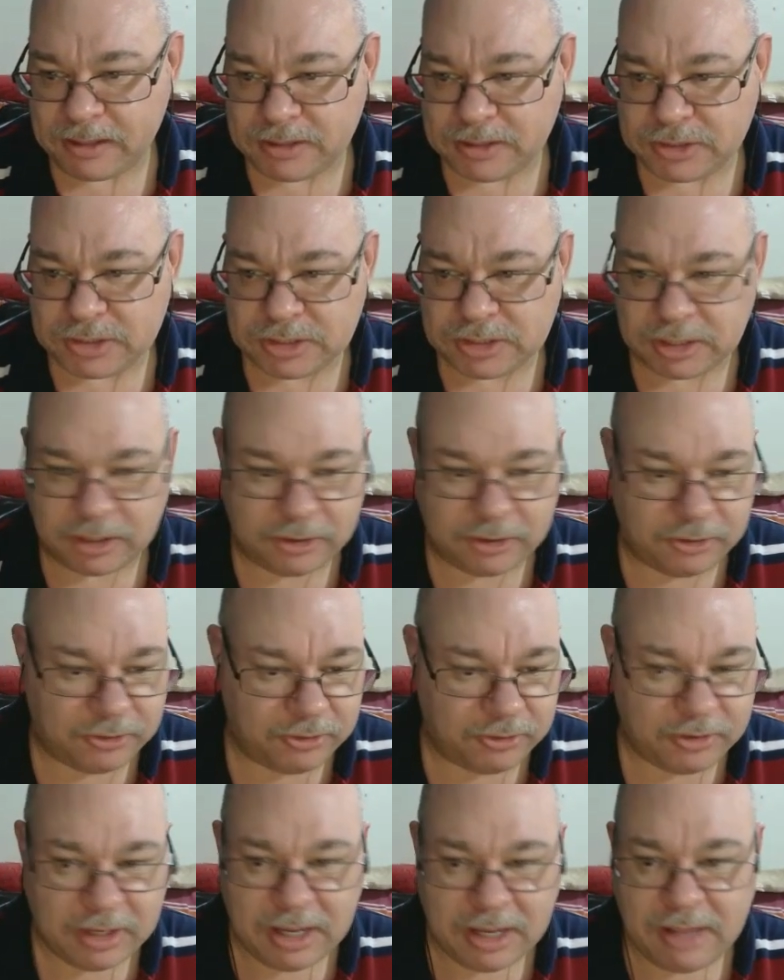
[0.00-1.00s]

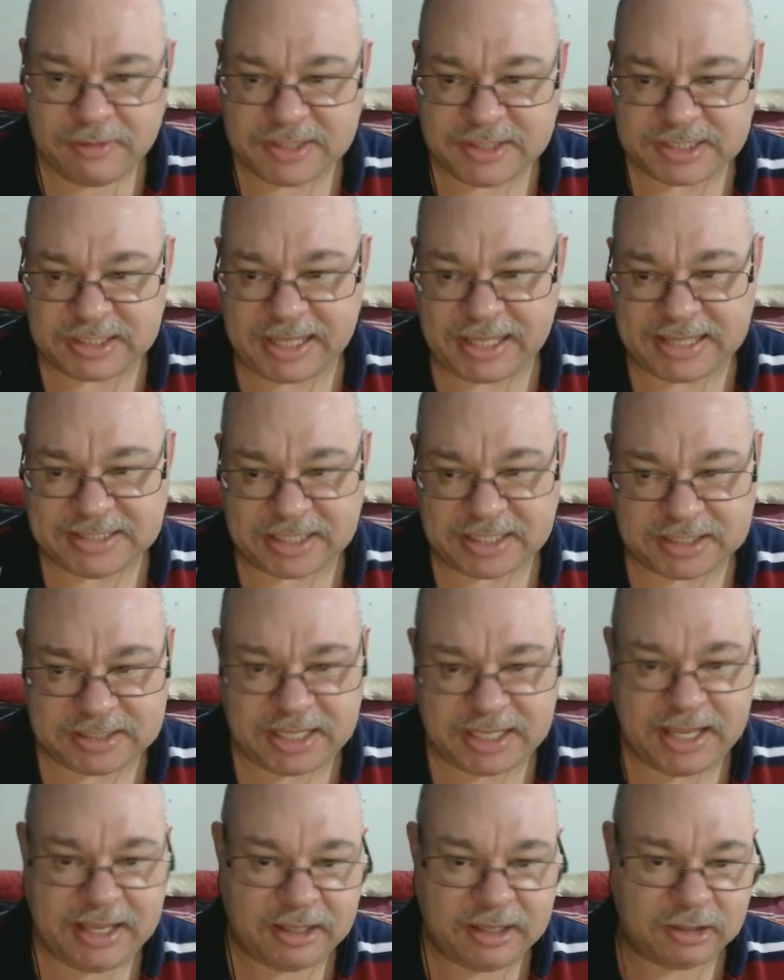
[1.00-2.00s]
So this allows us to
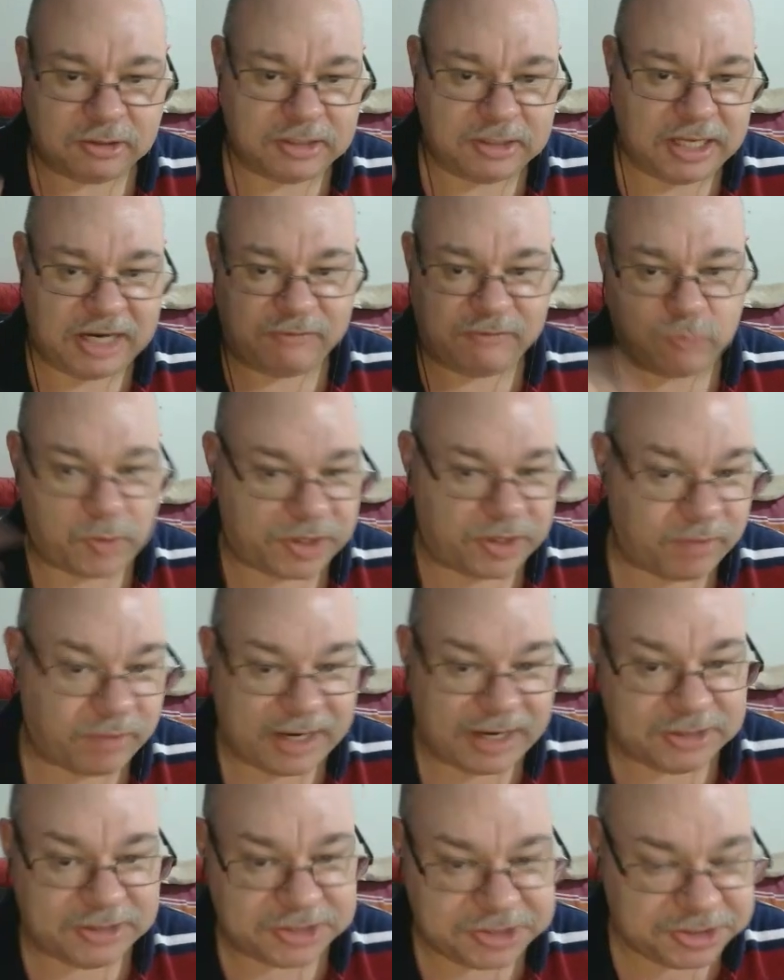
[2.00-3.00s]
heal everyone
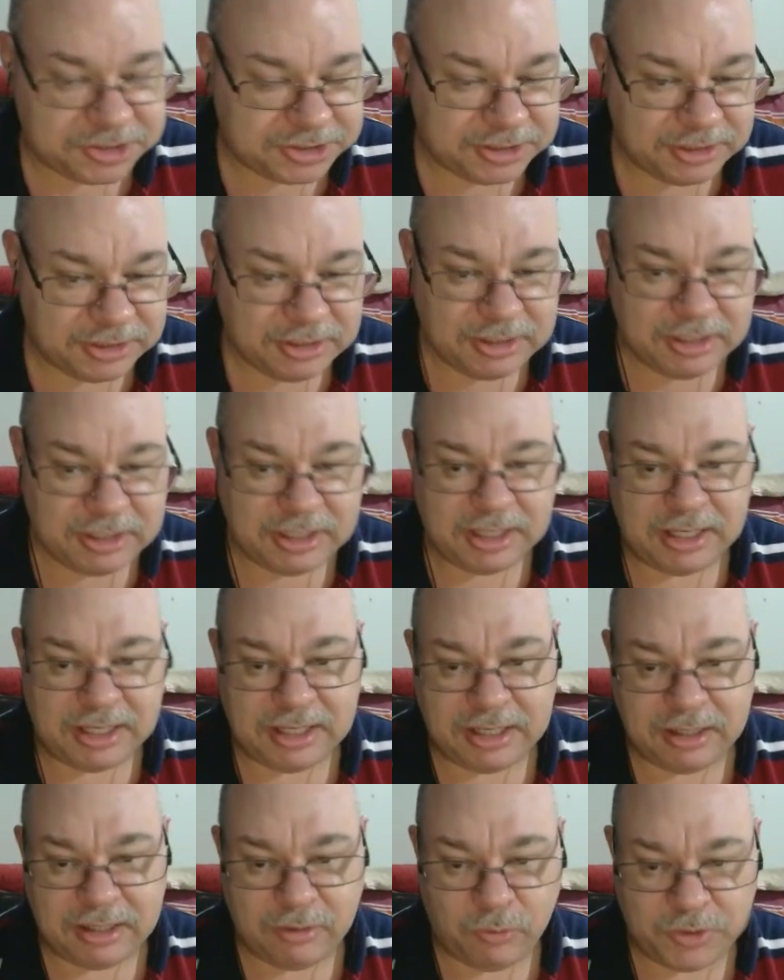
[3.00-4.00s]
around us,
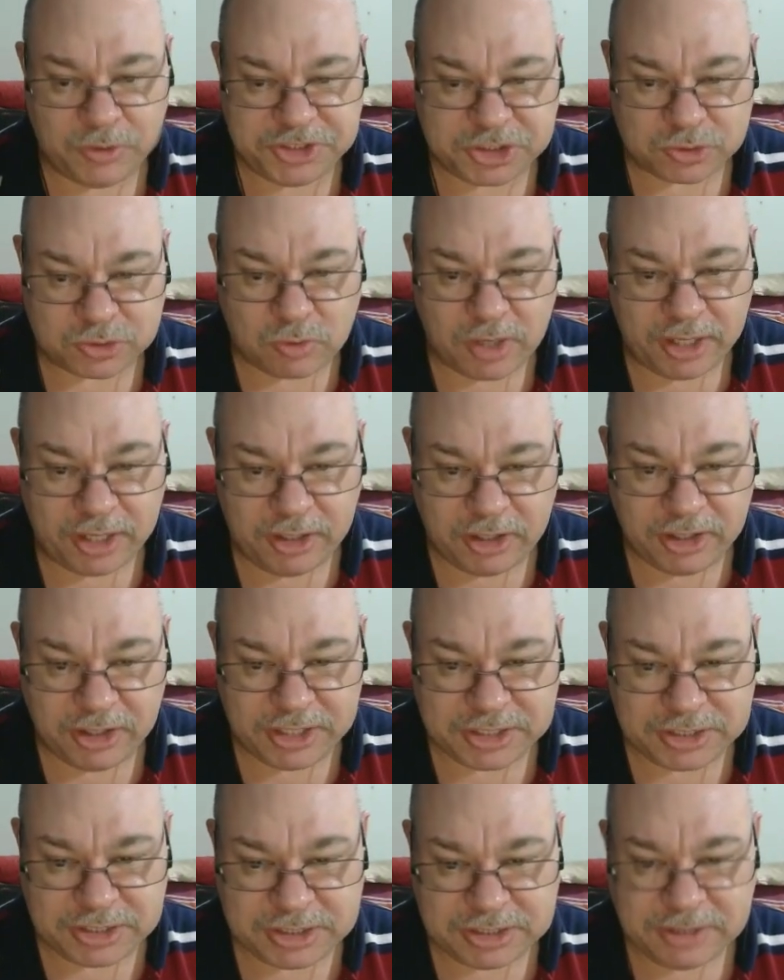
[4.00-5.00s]
which is quite
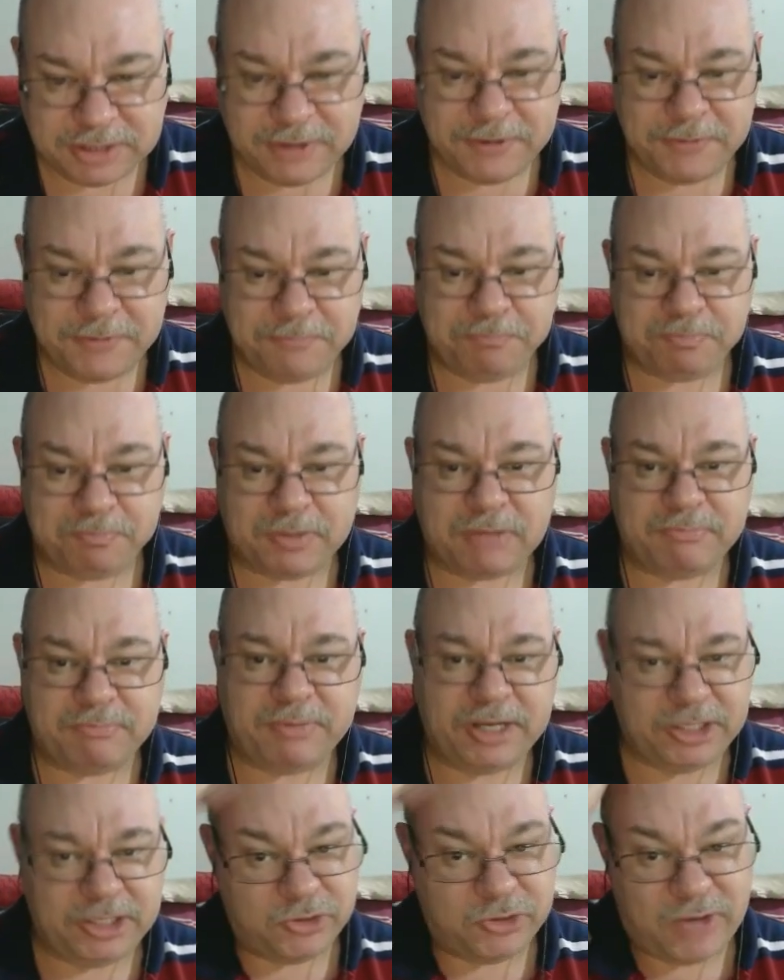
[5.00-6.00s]
nice.
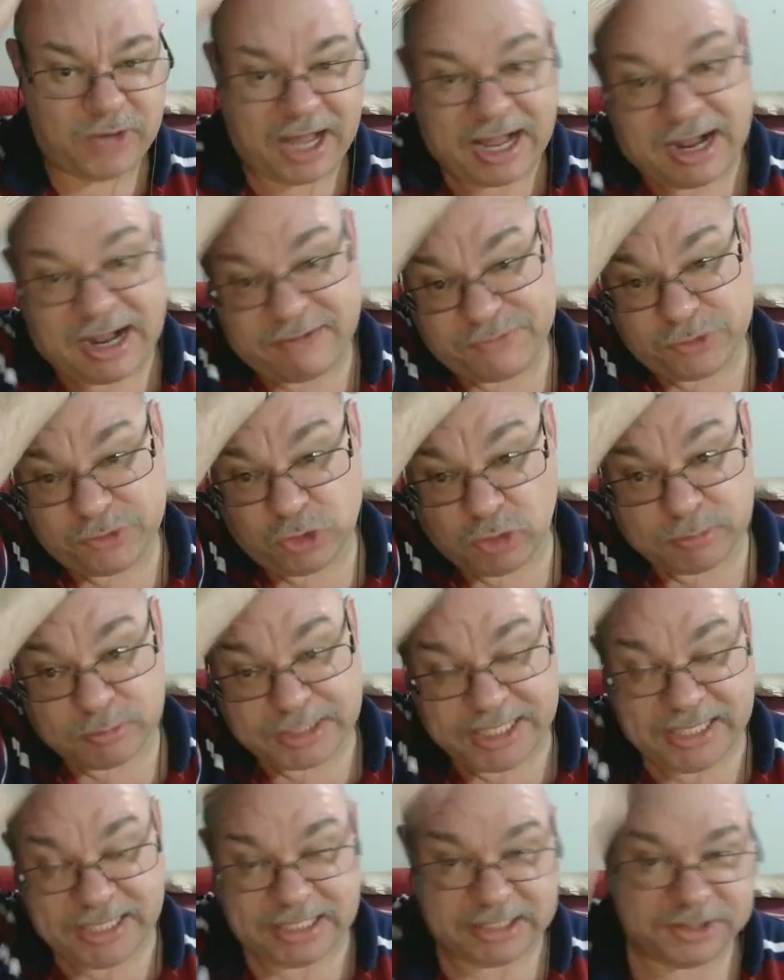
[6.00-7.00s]
But you do half the normal
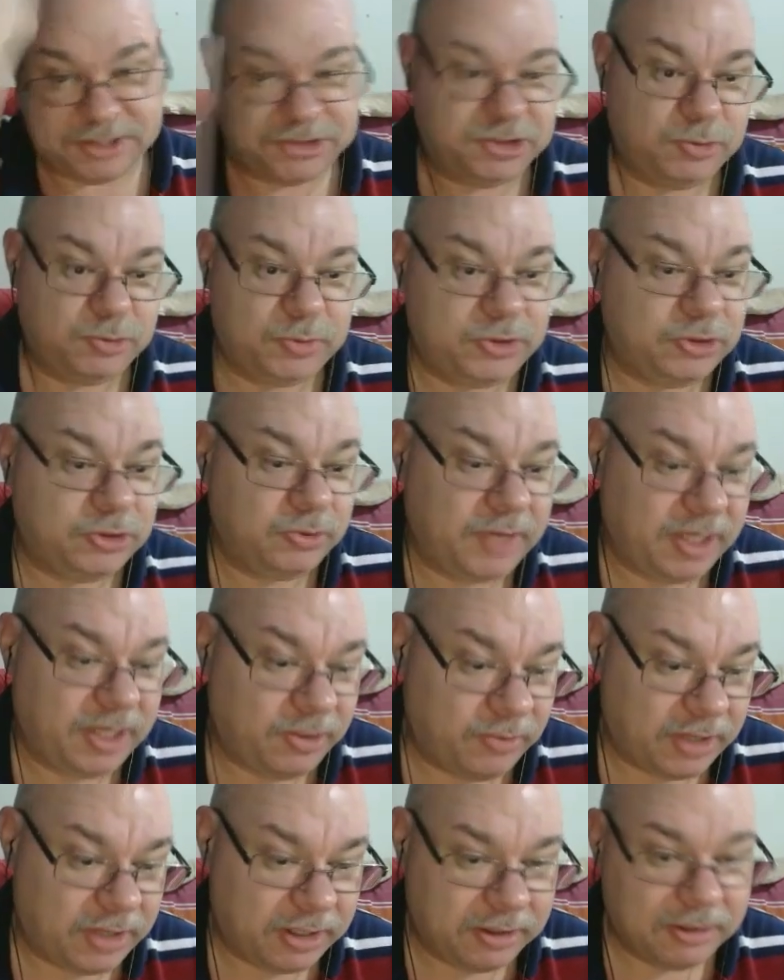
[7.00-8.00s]
healing that you would do
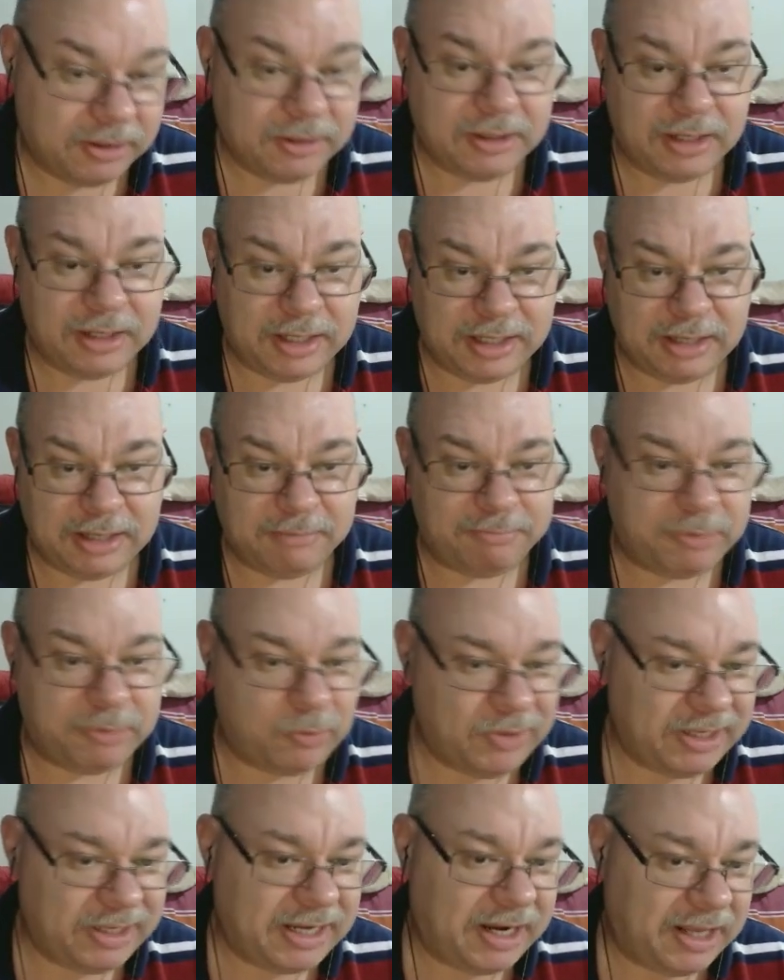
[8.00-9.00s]
anyway. But
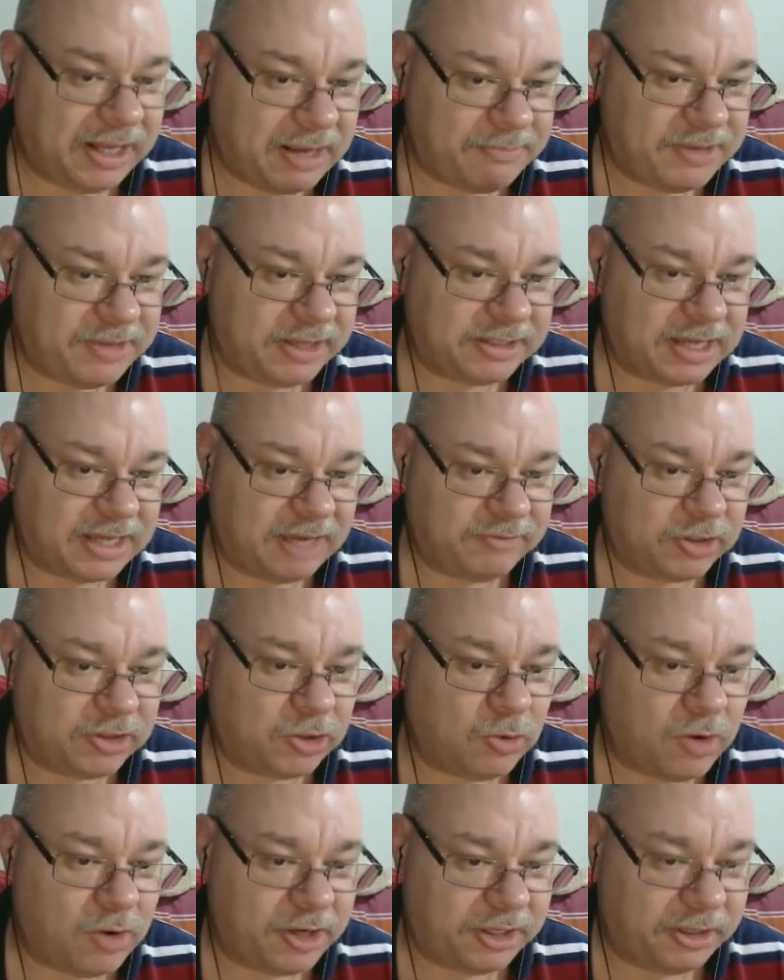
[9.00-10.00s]
we're getting up there to having
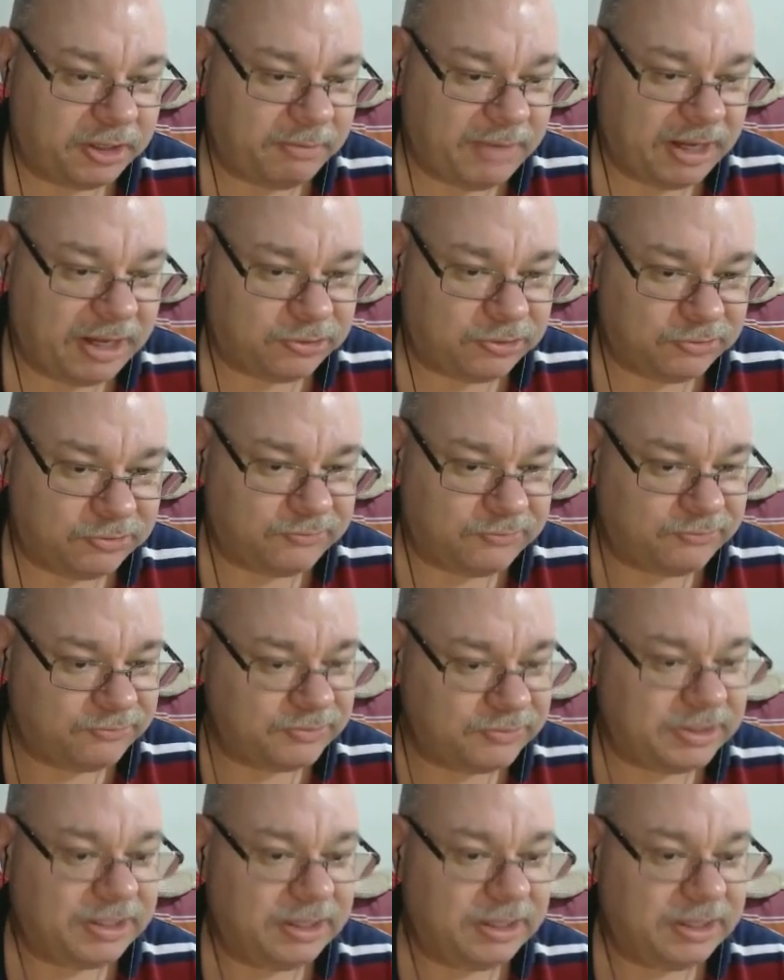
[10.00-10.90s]
quite an amount of